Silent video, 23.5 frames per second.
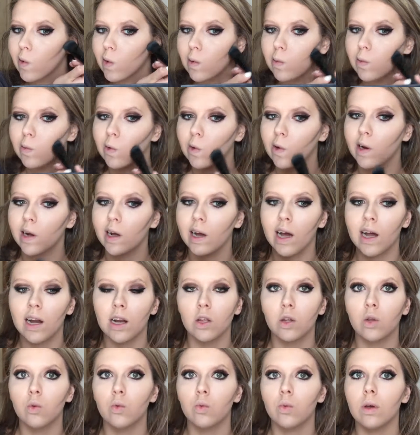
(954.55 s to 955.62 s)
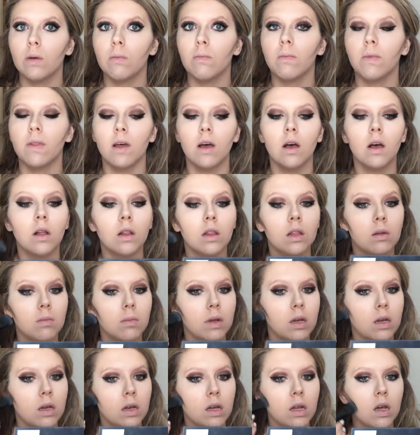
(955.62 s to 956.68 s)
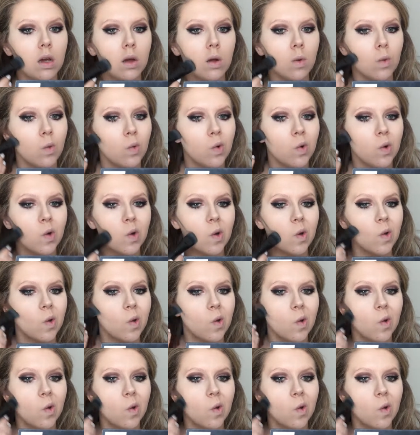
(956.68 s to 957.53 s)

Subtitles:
So I'm just going to kind of sweep that a little bit downward.